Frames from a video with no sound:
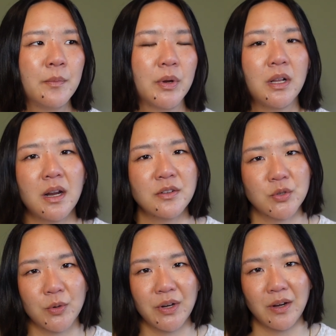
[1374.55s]
but a lot of
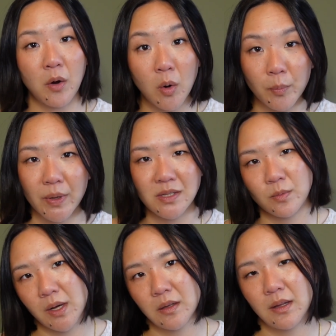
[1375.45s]
joy and hope as
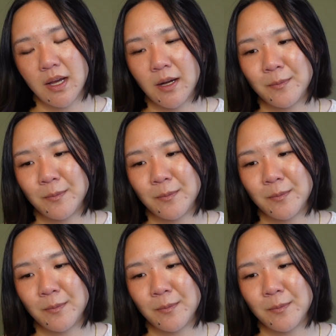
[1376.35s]
well.